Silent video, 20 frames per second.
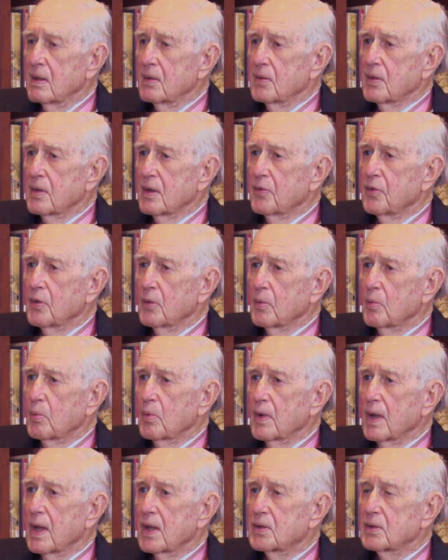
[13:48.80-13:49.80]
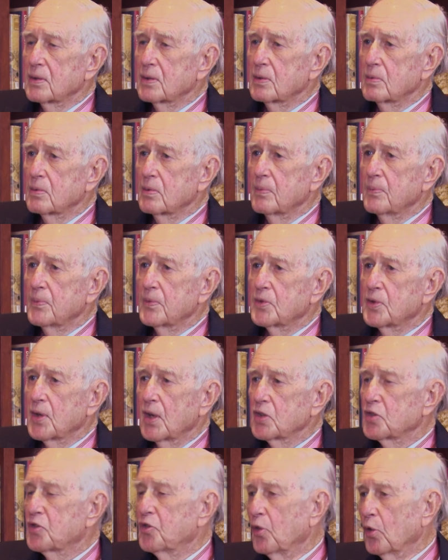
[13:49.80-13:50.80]
Therefore, we had to
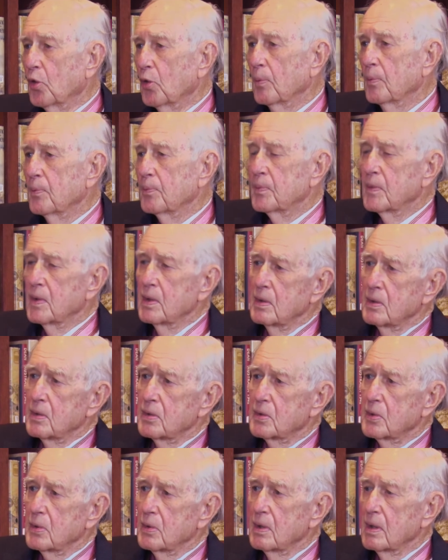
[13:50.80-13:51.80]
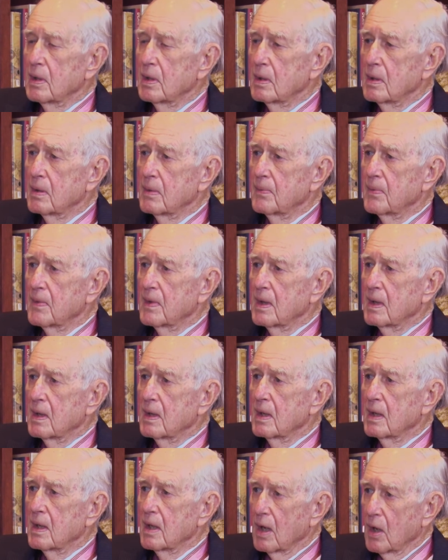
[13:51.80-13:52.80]
transform to
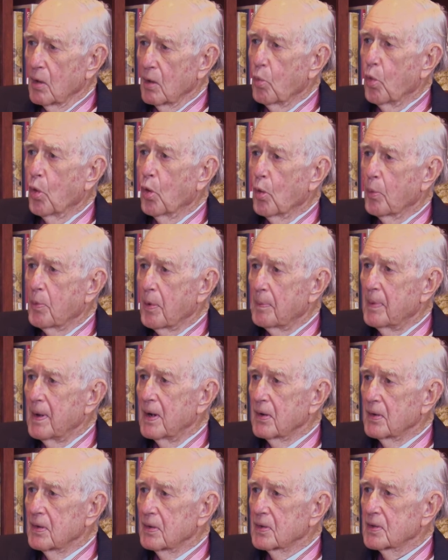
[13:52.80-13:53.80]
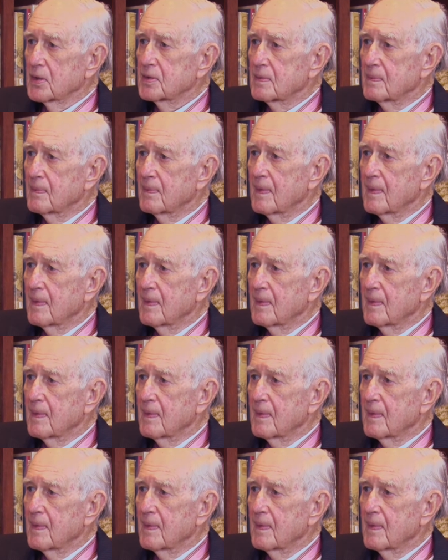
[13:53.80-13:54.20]
a war preparedness.